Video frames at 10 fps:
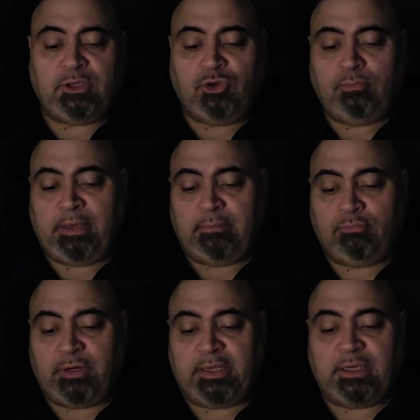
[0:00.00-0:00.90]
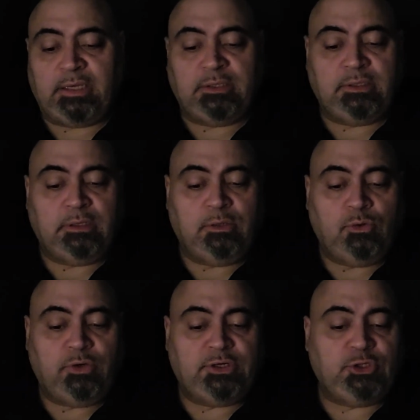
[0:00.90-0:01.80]
you may bring to the
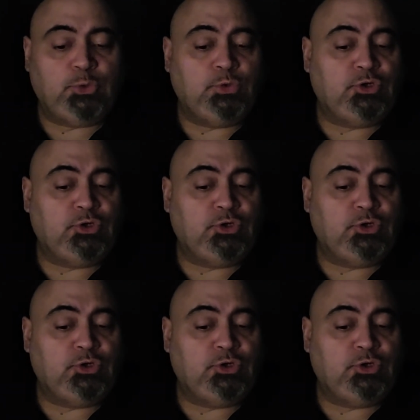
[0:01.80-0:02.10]
Lord 2